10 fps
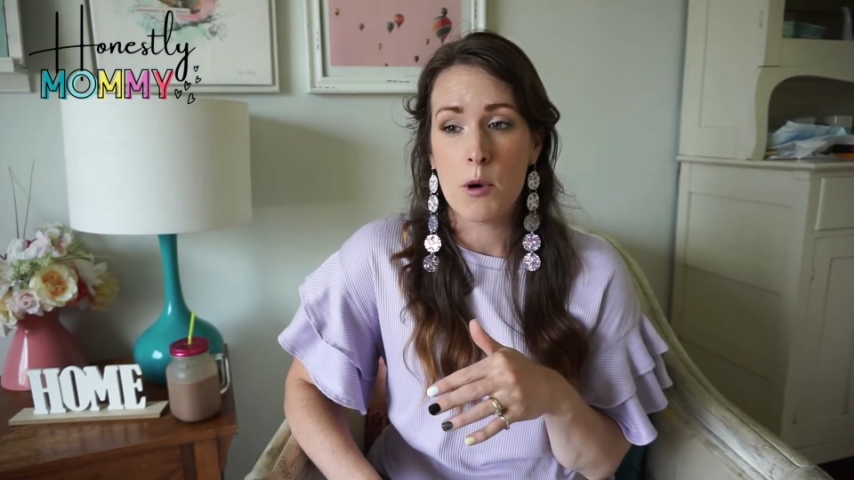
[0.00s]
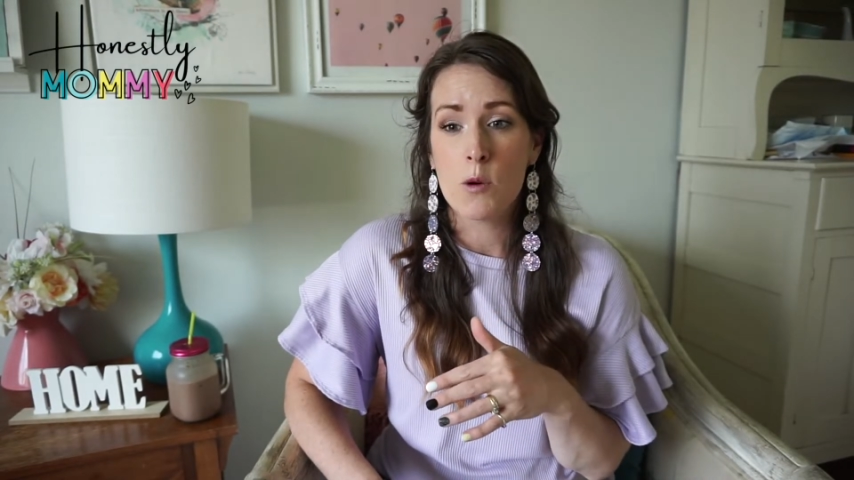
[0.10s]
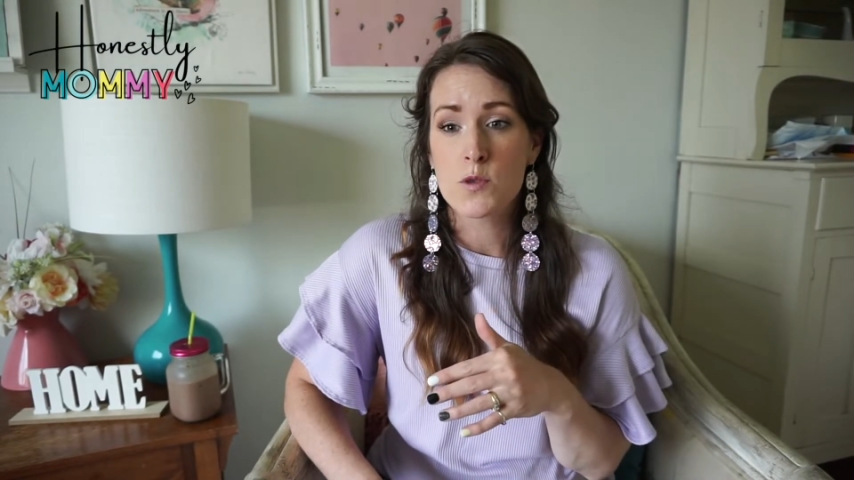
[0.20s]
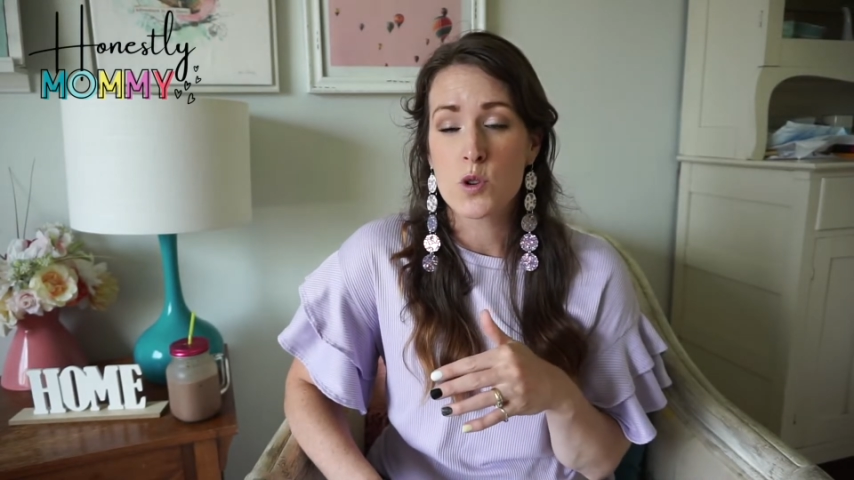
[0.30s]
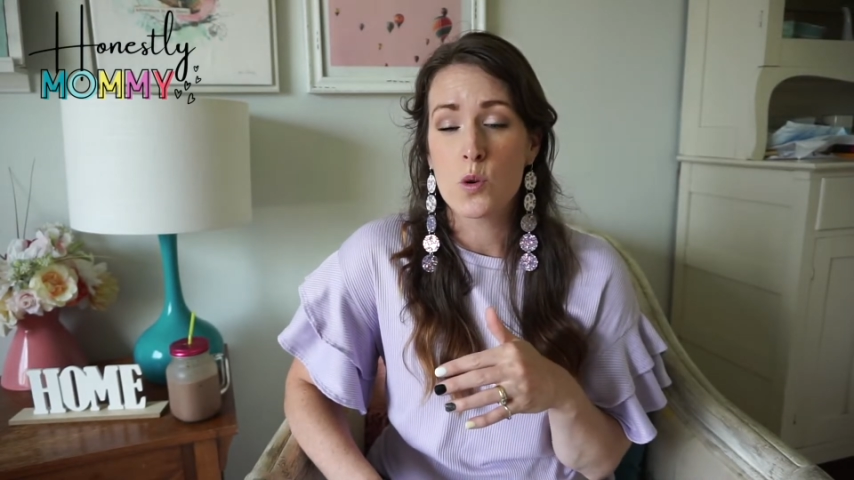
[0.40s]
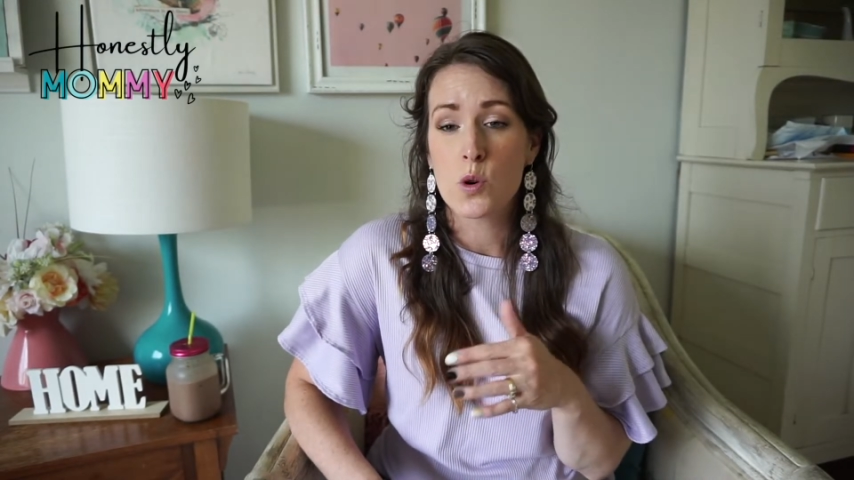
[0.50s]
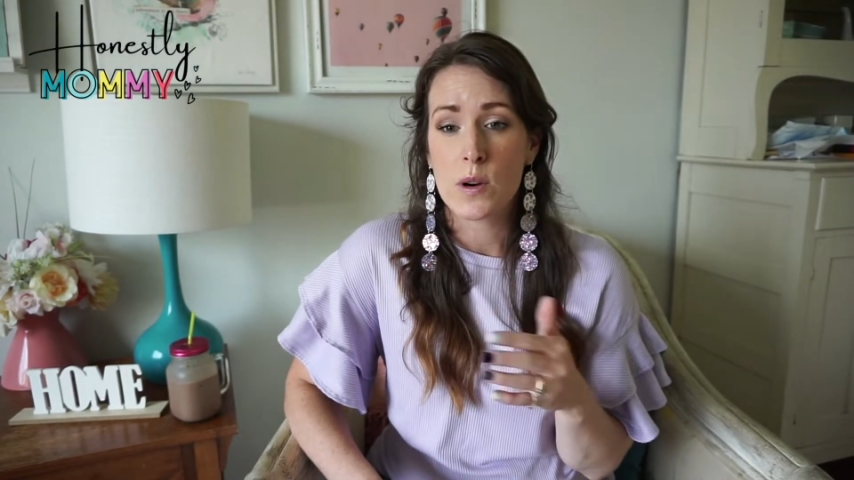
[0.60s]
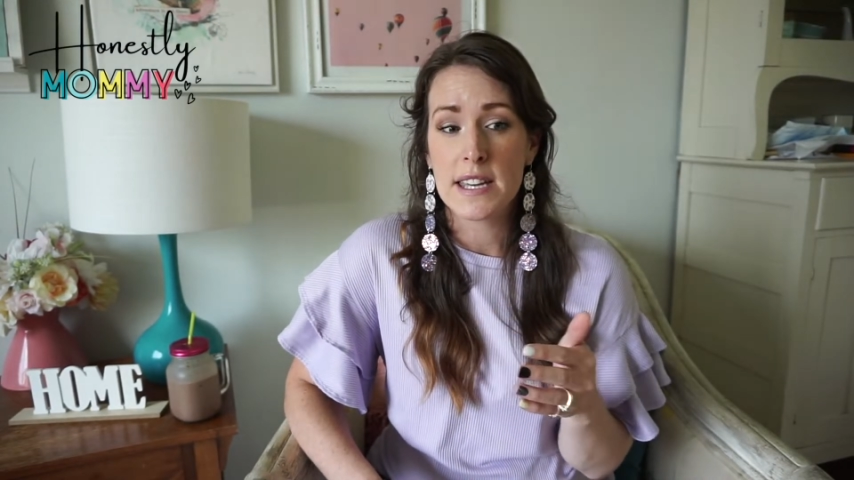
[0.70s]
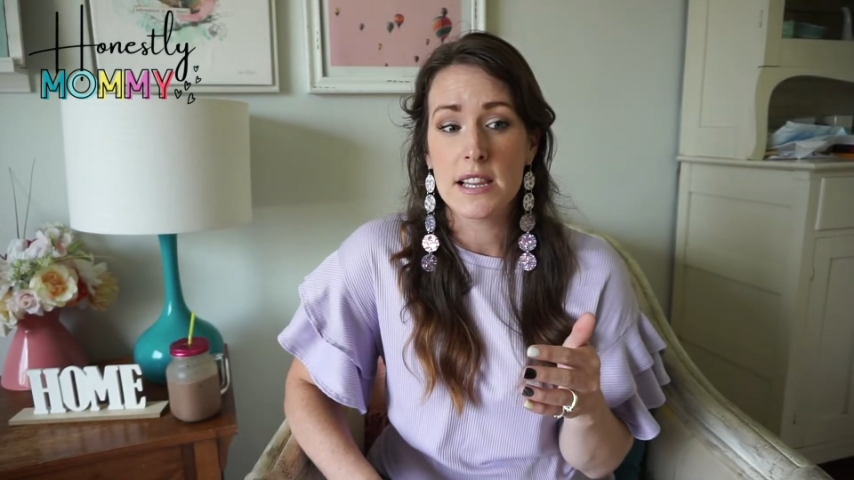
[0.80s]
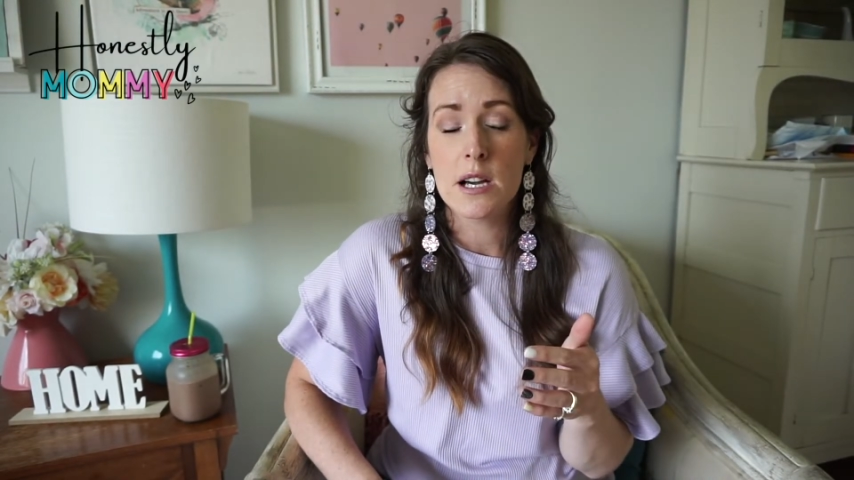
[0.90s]
homeschool
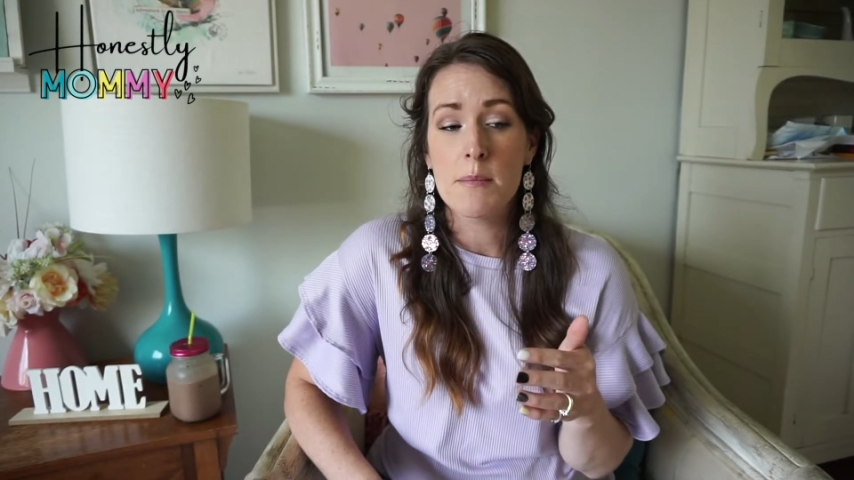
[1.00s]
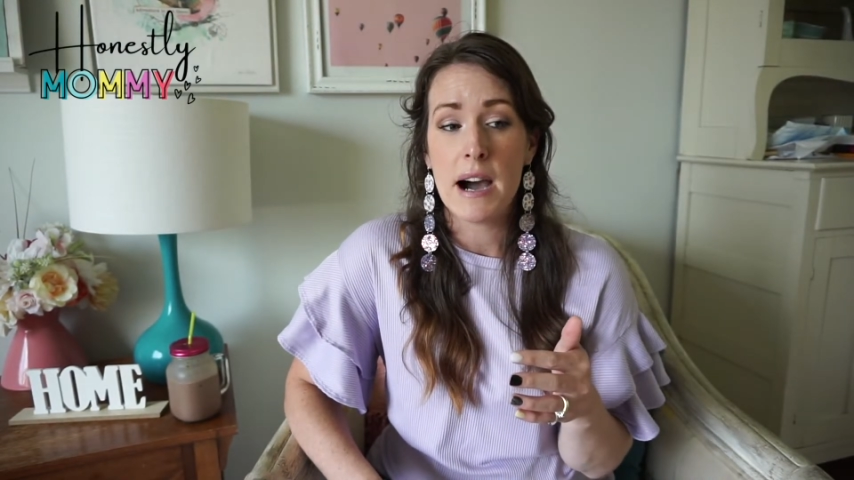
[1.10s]
curriculum.